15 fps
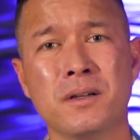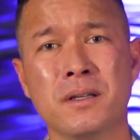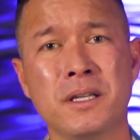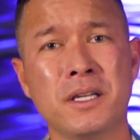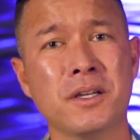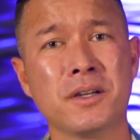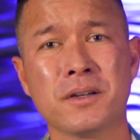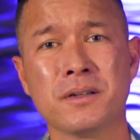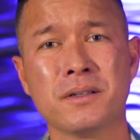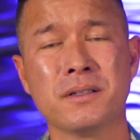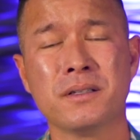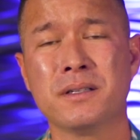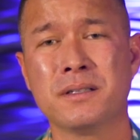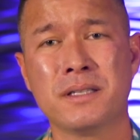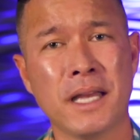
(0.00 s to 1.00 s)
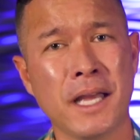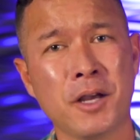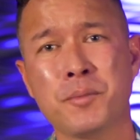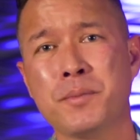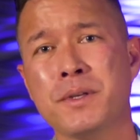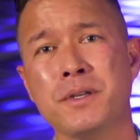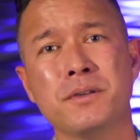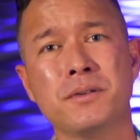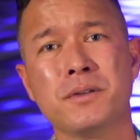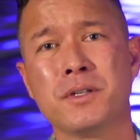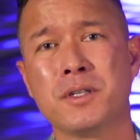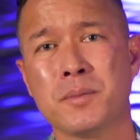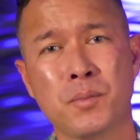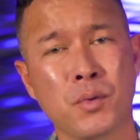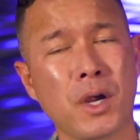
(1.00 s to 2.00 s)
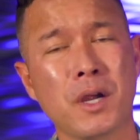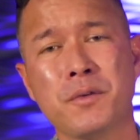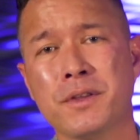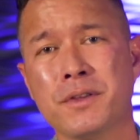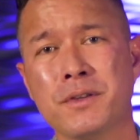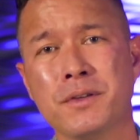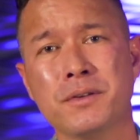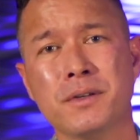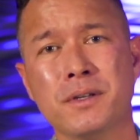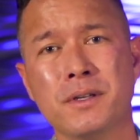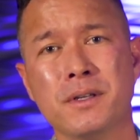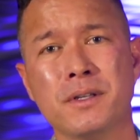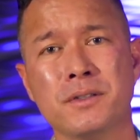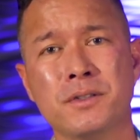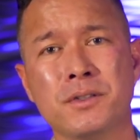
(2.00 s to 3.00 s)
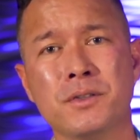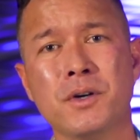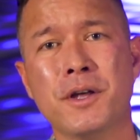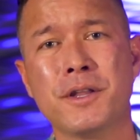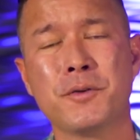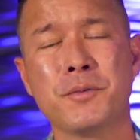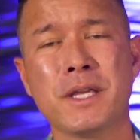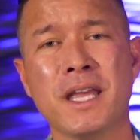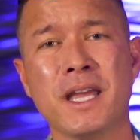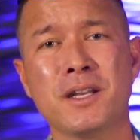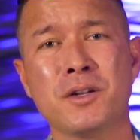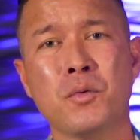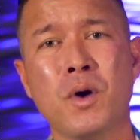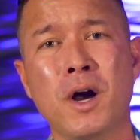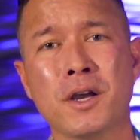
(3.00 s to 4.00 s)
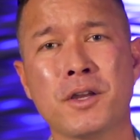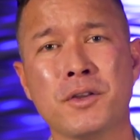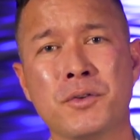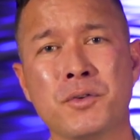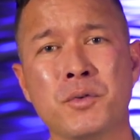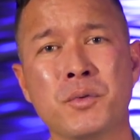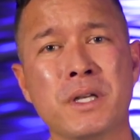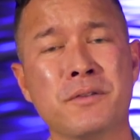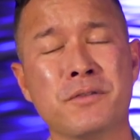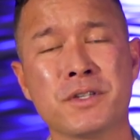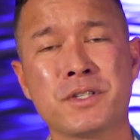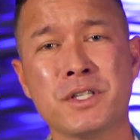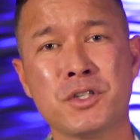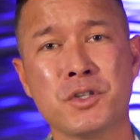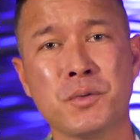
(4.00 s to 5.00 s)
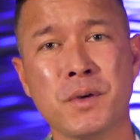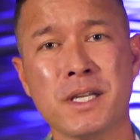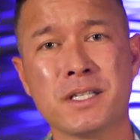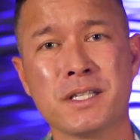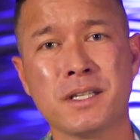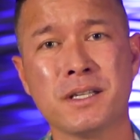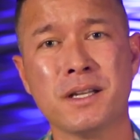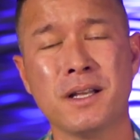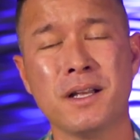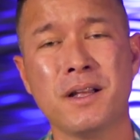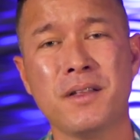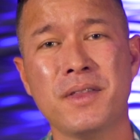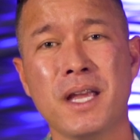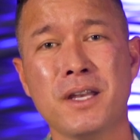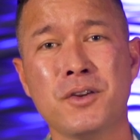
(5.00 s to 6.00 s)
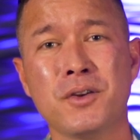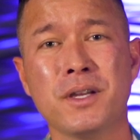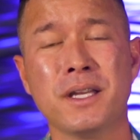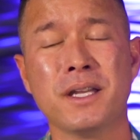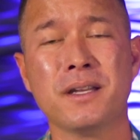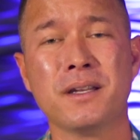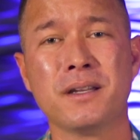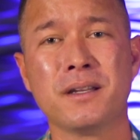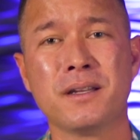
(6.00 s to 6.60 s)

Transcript: here to help you, to pray with you, to do all that we can to walk you through whatever situation that you're in.